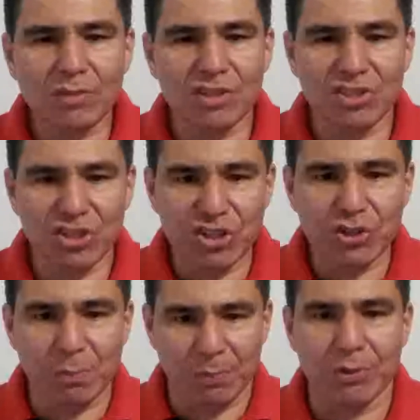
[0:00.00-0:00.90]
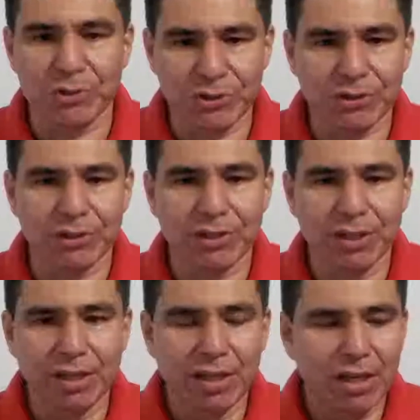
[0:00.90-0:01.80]
she's a person
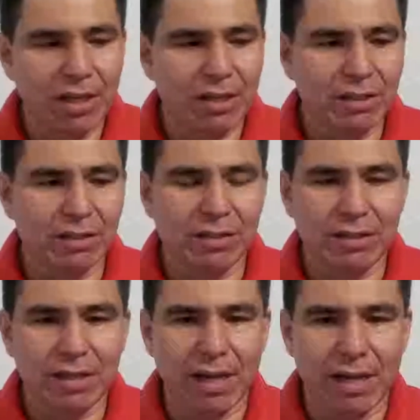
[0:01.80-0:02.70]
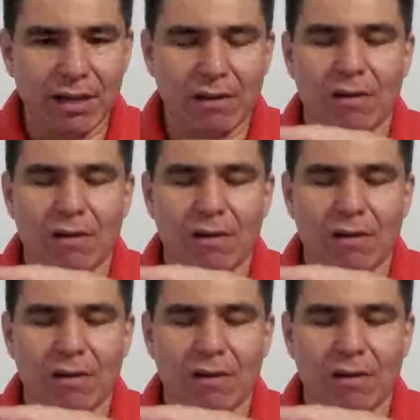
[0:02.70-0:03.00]
that